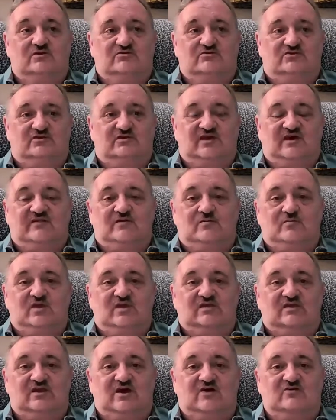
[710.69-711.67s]
So now they're
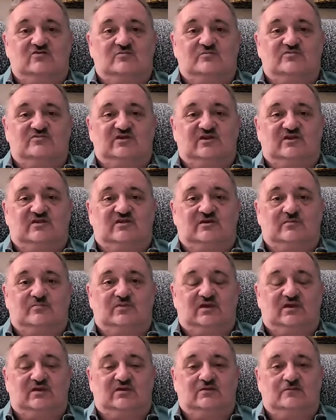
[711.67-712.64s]
making 100% of their
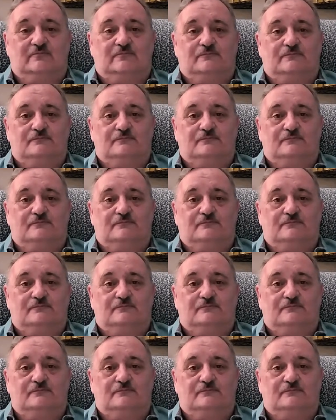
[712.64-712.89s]
pay.